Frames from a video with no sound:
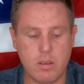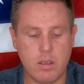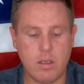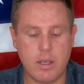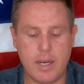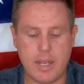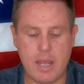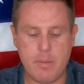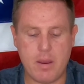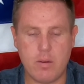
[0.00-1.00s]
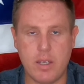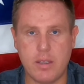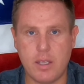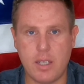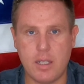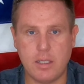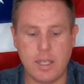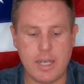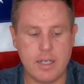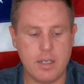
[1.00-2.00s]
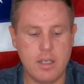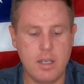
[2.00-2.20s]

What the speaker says: had came out in the late